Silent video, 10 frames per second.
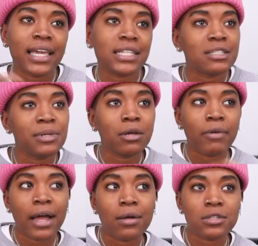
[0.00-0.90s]
gets me
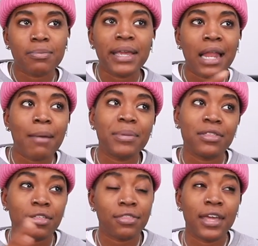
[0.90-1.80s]
aroused may not be
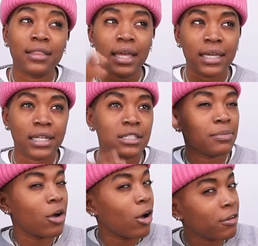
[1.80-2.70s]
the thing that gets
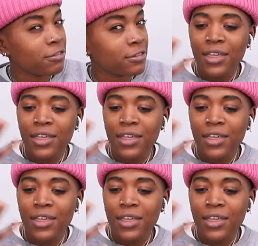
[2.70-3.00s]
me off.